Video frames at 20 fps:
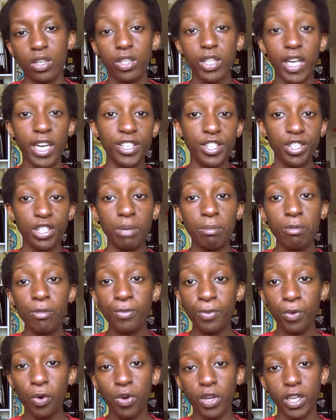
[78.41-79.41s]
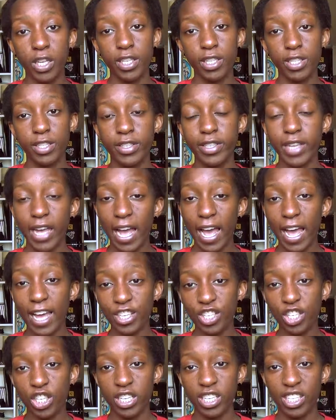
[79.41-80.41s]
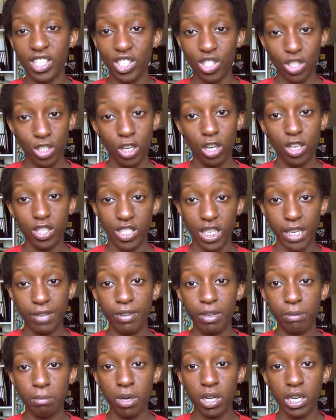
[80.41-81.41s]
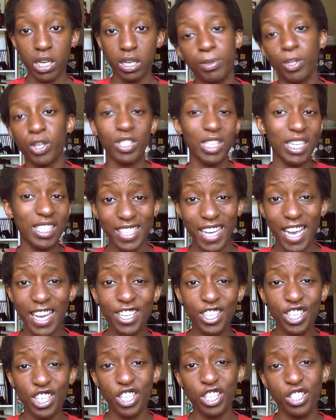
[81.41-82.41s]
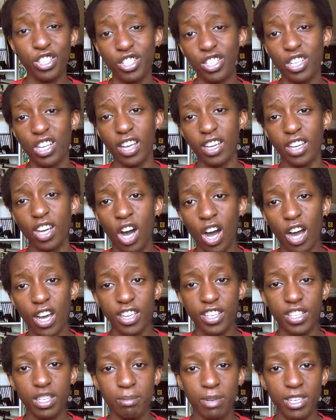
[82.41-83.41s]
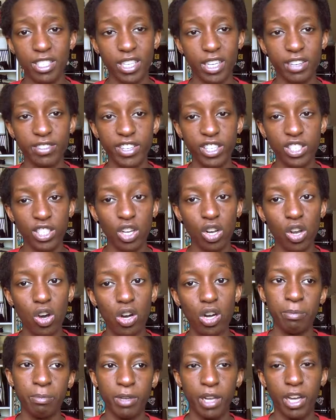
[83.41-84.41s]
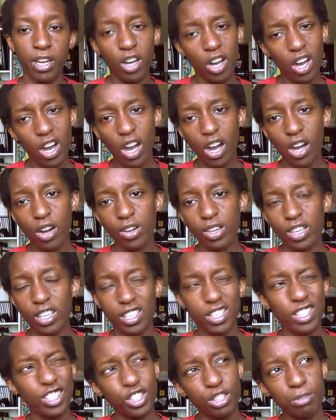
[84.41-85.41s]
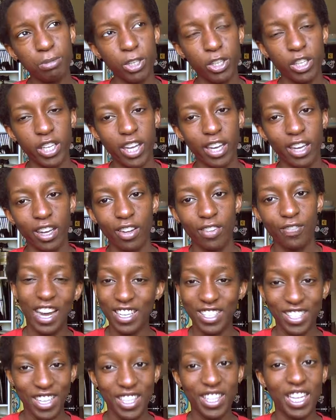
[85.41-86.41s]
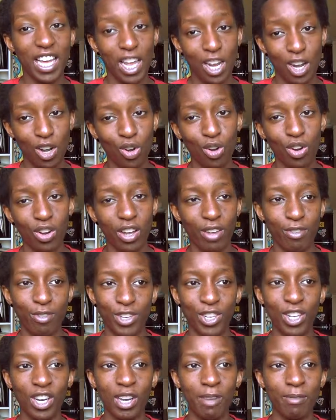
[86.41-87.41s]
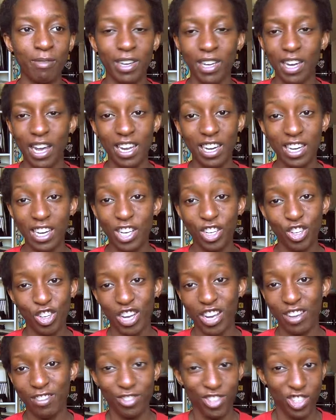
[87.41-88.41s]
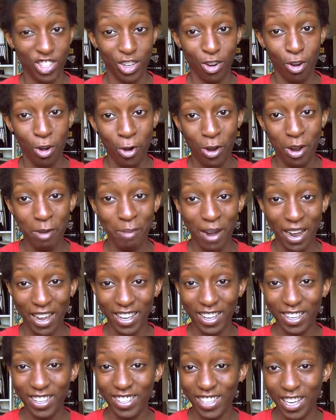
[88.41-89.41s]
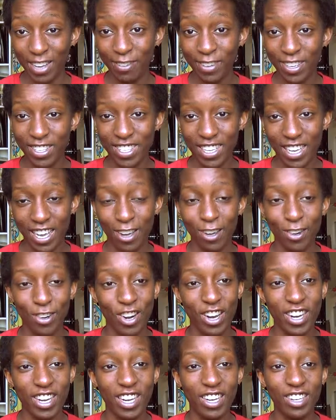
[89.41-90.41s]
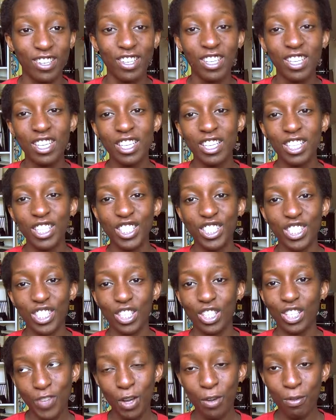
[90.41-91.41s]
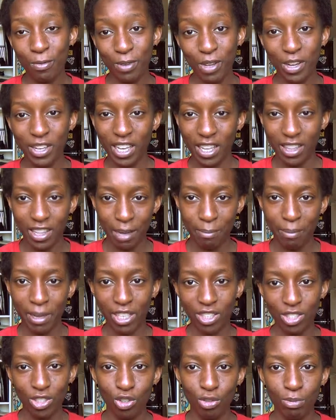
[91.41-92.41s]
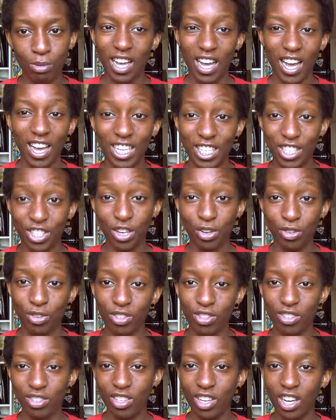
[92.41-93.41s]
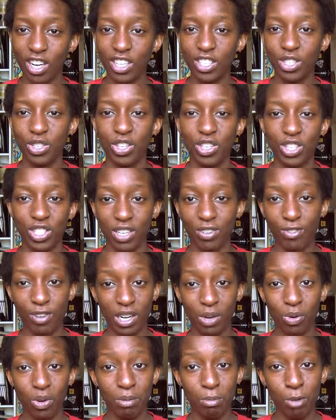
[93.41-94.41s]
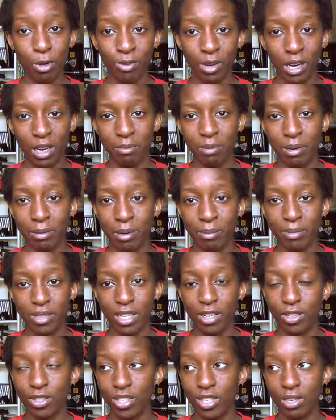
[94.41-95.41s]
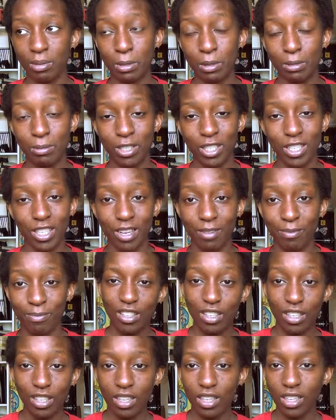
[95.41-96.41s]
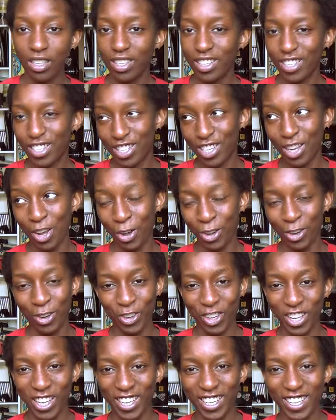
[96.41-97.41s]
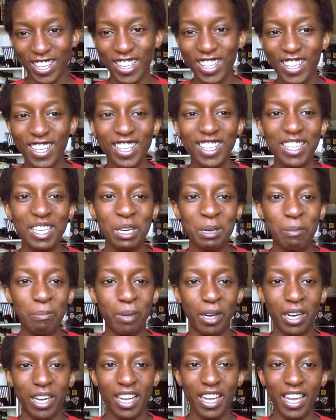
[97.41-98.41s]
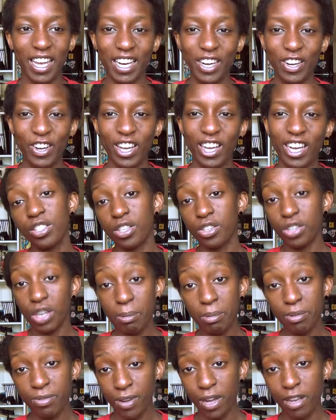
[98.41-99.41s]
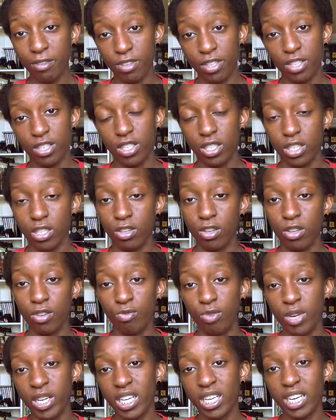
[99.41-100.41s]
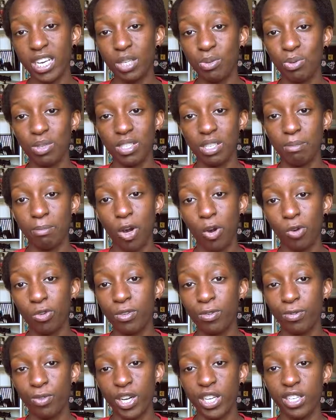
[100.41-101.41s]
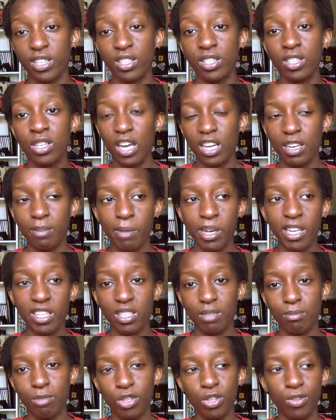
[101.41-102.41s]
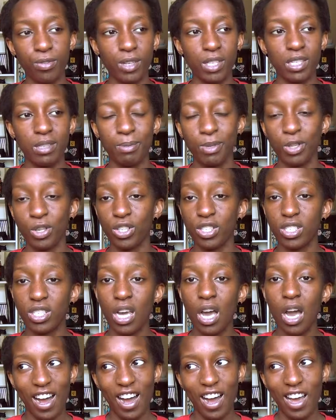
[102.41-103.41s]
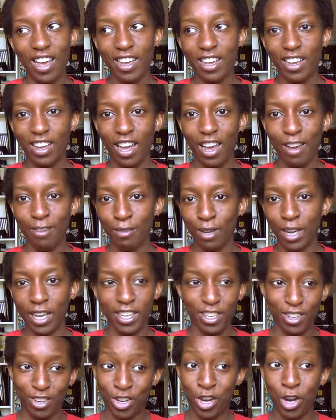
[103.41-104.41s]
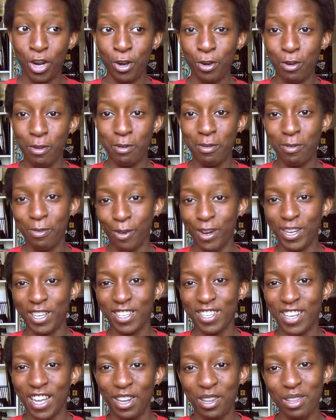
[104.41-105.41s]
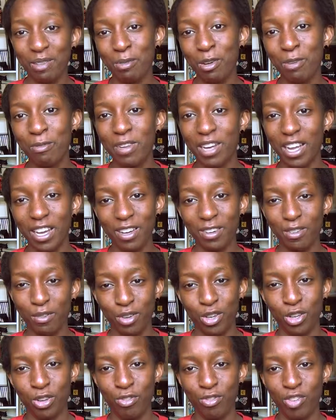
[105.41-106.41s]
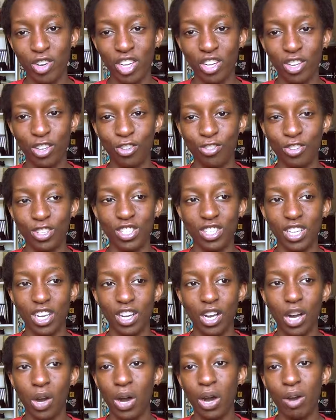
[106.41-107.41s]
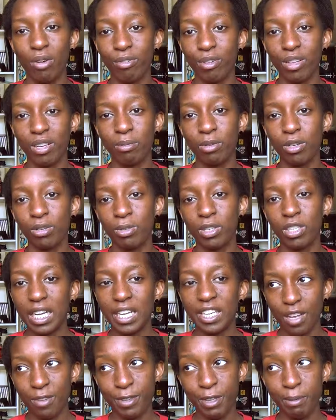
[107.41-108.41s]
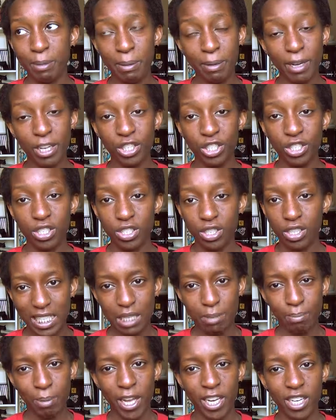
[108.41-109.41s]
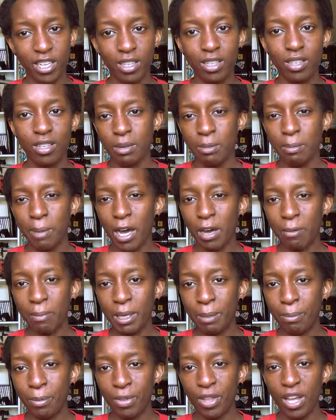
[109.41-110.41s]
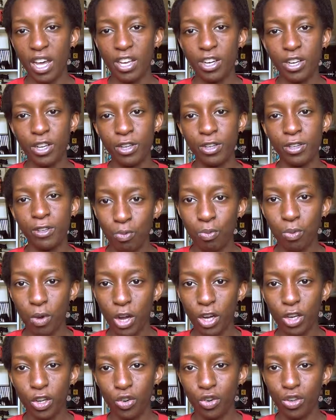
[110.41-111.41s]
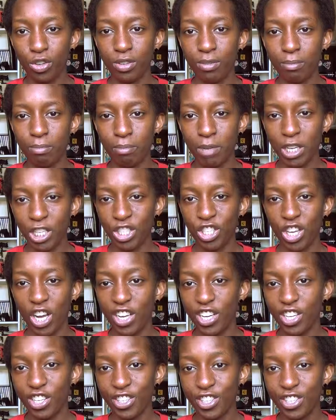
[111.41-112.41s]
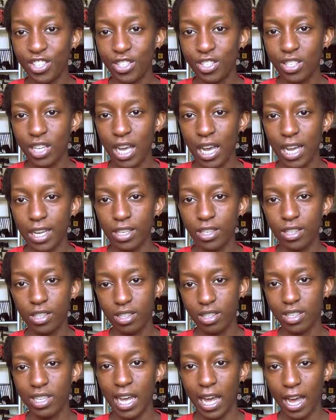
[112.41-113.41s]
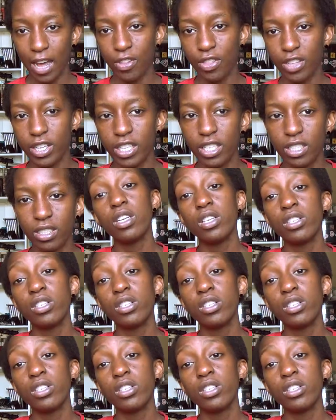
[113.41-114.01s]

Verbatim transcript: Okay, so number four is to actually start saving money, because I tend to like cut into my savings a lot, be like, oh, it should be okay. I say that a lot every time, and I literally have zero in my savings account right now. So hopefully I'll get that back to normal. I don't cut into it because I really want to move out of my mum's house at the moment. So annoying. But anyway, so number five is to reconnect with some old friends and make some new friends, because I have like two friends at the moment, like two really close friends that I go out with at the moment. And I think maybe I should expand the amount of people that I know, work on my shyness and get out there.